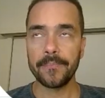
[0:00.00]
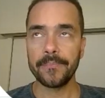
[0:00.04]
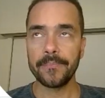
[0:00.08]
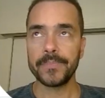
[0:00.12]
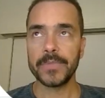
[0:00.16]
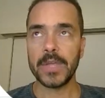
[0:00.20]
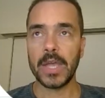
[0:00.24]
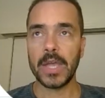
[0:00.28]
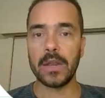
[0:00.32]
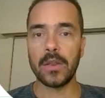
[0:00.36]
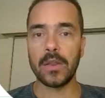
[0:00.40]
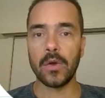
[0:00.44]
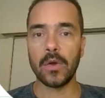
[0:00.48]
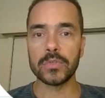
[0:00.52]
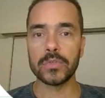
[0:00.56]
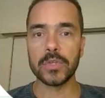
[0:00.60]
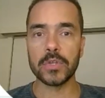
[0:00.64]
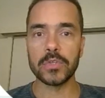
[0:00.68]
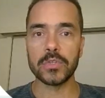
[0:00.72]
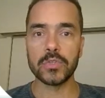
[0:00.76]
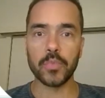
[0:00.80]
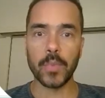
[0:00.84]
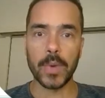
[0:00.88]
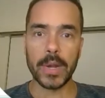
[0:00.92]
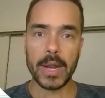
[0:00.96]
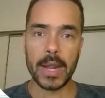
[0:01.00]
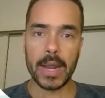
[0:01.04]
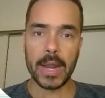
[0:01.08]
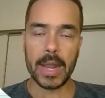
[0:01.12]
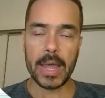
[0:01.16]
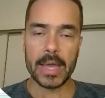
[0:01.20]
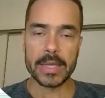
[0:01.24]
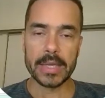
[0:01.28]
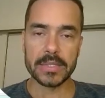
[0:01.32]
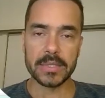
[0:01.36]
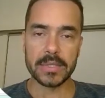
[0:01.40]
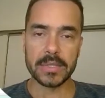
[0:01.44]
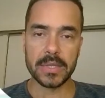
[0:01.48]
and also to
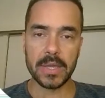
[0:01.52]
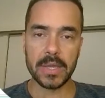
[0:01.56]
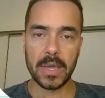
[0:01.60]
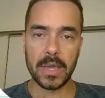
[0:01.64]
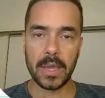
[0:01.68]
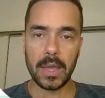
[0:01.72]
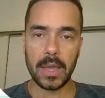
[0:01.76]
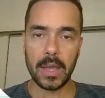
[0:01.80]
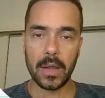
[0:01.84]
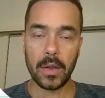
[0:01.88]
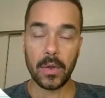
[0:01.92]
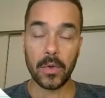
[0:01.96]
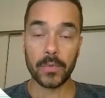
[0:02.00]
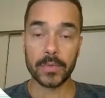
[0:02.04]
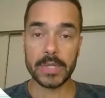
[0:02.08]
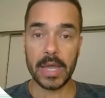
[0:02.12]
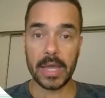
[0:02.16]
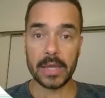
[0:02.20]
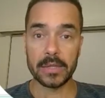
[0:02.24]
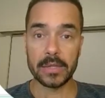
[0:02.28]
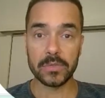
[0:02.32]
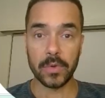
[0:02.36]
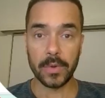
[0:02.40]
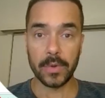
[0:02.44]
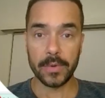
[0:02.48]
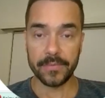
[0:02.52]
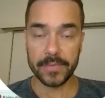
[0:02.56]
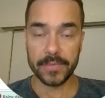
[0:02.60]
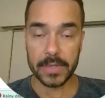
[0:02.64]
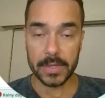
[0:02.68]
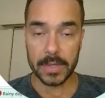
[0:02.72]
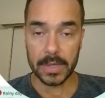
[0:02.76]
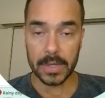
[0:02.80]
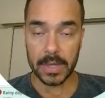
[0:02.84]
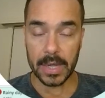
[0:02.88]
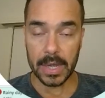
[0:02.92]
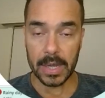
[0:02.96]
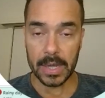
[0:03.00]
analyze the contents of
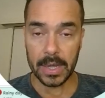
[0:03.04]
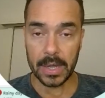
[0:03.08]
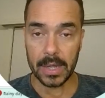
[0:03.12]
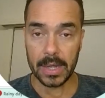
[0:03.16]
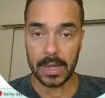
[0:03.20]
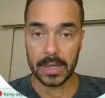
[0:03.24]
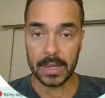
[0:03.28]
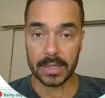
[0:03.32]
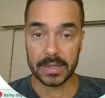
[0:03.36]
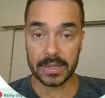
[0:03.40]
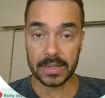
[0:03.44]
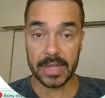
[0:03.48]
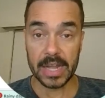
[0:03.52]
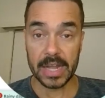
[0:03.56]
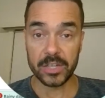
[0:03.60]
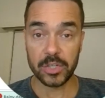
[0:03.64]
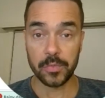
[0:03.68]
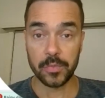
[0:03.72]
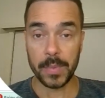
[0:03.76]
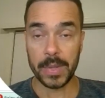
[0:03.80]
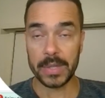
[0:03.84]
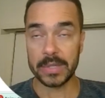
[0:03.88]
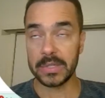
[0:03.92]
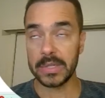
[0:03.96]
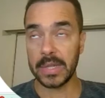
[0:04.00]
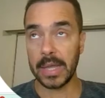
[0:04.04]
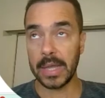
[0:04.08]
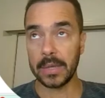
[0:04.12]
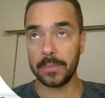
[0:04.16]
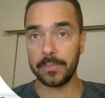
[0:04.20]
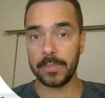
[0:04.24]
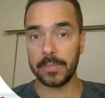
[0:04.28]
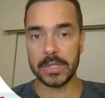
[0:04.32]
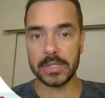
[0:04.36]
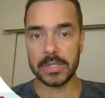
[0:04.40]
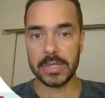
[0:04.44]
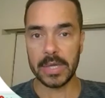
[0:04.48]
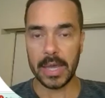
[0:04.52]
the attachment like
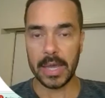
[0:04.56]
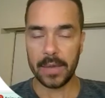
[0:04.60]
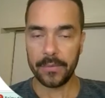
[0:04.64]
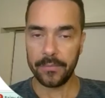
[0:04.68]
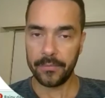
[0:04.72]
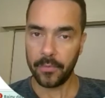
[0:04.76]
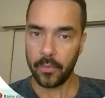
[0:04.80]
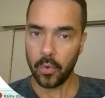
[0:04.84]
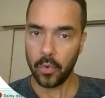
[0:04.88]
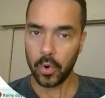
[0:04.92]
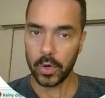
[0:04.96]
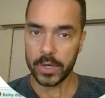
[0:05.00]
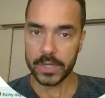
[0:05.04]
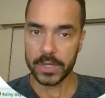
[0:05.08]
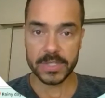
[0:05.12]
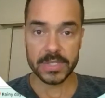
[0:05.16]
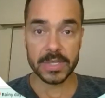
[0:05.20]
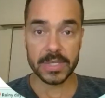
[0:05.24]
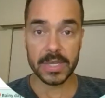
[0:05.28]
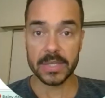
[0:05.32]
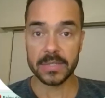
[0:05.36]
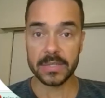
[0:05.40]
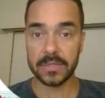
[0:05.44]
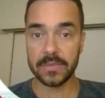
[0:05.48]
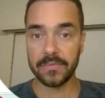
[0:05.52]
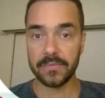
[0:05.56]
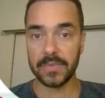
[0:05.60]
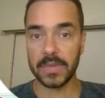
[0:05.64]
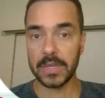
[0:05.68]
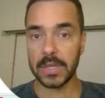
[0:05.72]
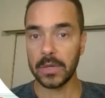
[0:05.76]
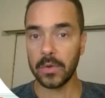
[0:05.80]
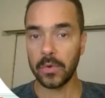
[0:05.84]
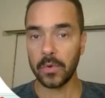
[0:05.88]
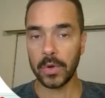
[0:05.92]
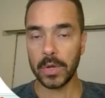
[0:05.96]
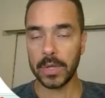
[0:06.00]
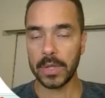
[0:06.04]
PDF or
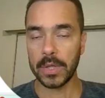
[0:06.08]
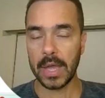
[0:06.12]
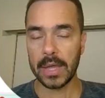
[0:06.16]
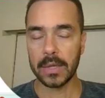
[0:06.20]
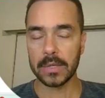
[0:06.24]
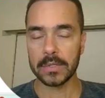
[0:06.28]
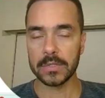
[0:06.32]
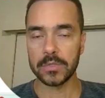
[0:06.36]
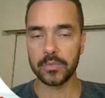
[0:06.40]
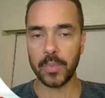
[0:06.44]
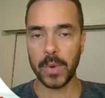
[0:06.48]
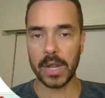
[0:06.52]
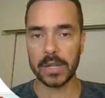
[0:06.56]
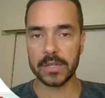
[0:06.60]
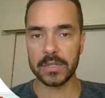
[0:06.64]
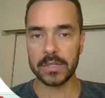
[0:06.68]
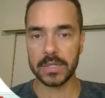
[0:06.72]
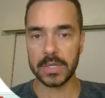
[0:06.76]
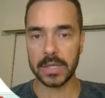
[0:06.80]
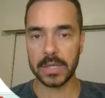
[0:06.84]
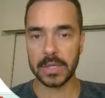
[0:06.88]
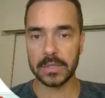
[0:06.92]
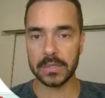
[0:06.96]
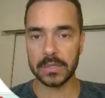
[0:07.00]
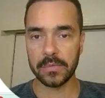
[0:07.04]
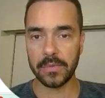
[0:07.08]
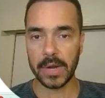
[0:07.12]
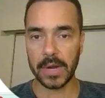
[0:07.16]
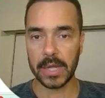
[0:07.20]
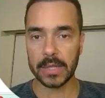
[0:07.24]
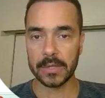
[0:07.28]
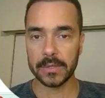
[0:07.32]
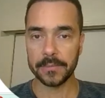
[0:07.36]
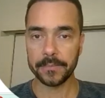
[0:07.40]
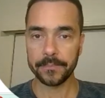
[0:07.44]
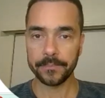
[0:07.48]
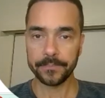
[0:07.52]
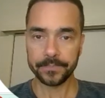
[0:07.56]
CSV or spreadsheets,
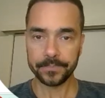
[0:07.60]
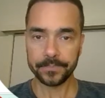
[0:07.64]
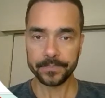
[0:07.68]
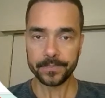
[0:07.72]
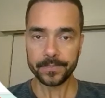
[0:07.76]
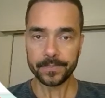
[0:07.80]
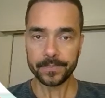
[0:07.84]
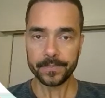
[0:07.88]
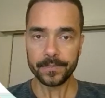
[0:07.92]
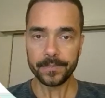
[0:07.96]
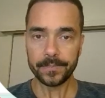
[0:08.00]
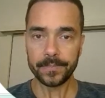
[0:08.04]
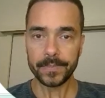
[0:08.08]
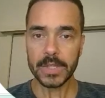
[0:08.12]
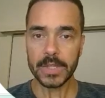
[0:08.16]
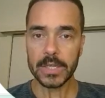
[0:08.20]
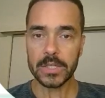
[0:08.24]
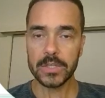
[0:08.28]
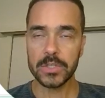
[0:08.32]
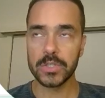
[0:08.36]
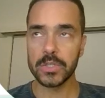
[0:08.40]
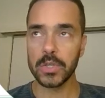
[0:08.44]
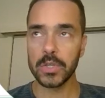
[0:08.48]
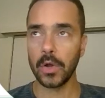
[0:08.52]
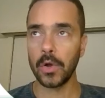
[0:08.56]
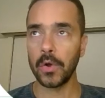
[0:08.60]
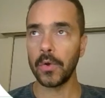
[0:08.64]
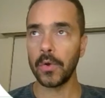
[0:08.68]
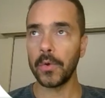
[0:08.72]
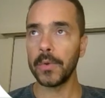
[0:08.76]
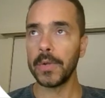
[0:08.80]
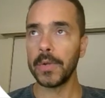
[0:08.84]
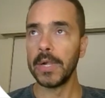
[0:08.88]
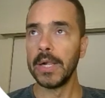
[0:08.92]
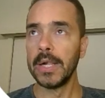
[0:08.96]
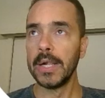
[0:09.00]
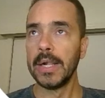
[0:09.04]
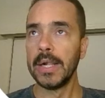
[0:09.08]
right?
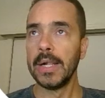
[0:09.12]
So